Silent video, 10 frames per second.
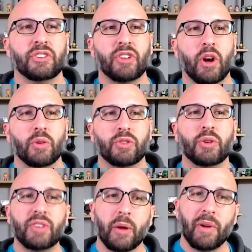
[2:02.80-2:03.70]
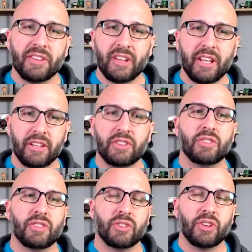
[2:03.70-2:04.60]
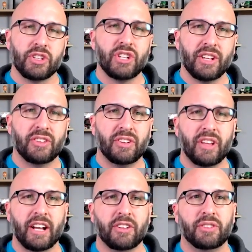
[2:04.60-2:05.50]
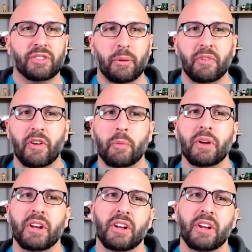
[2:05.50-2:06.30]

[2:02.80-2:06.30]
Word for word: So Tuesday, Wednesday, there's a good chance to tackle some of them.